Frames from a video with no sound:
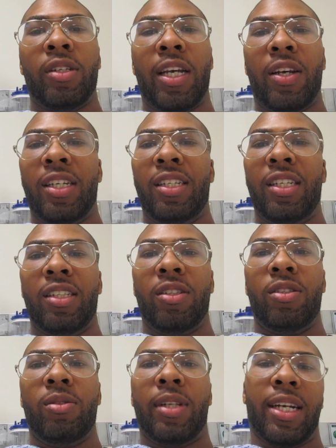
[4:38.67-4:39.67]
Now it
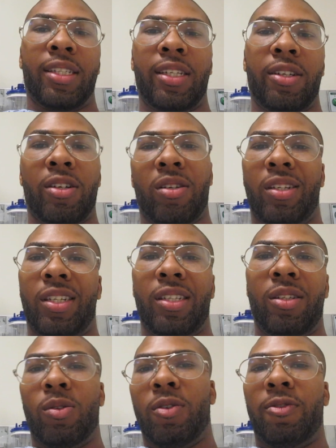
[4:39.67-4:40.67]
didn't do, like I said earlier, it
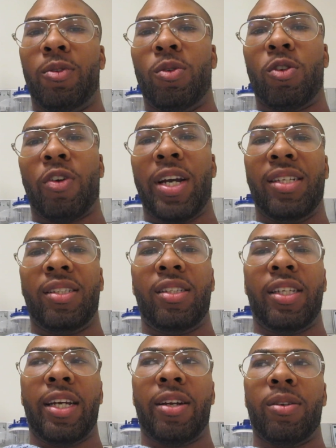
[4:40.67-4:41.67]
didn't do a full crazy
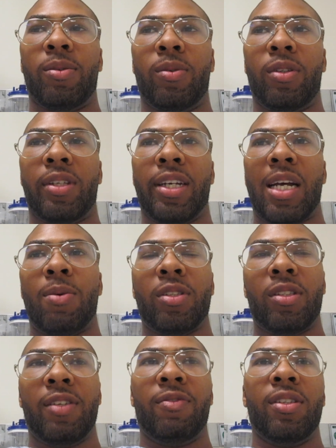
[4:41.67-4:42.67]
tear where like I
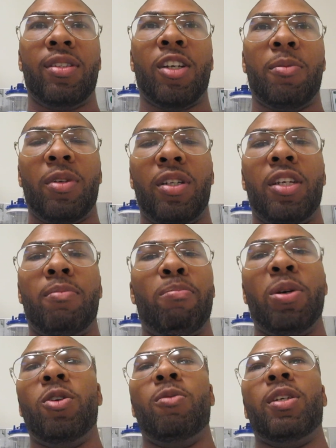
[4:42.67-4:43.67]
was lifting something and then
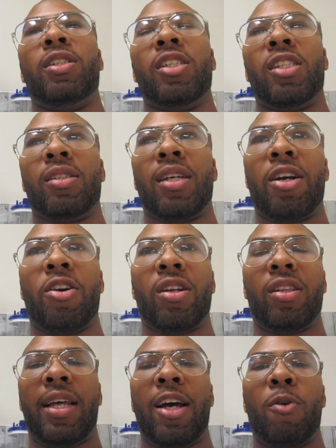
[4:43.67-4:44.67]
boom, I heard
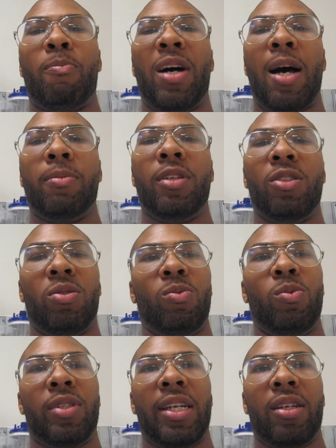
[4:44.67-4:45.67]
a loud pop. This
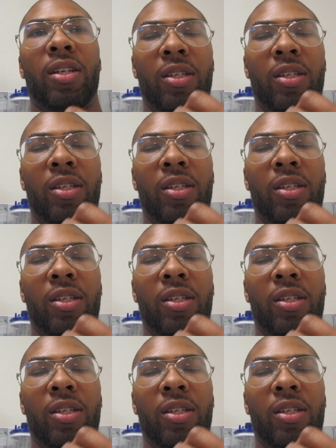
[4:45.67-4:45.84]
one was like